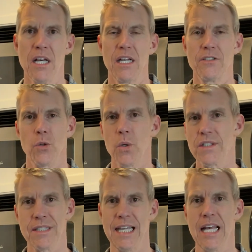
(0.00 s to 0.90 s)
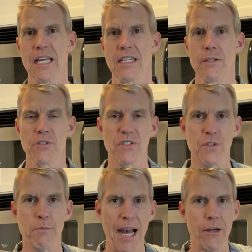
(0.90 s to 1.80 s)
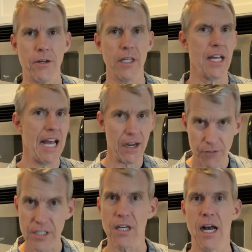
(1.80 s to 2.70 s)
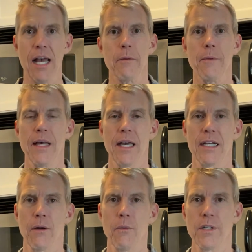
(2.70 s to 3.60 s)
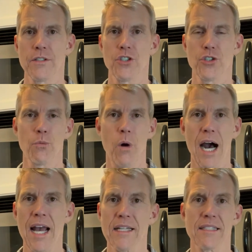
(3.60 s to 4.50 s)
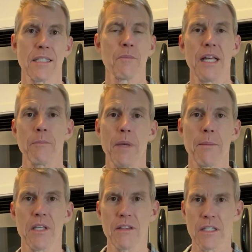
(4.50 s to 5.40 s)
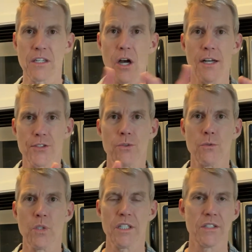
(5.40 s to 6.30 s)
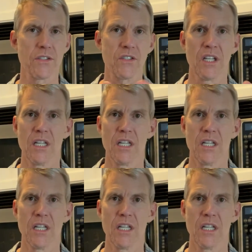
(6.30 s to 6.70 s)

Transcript: Towards the end, it was spattering every time, and I wasn't sure why. It seemed like maybe the nozzle was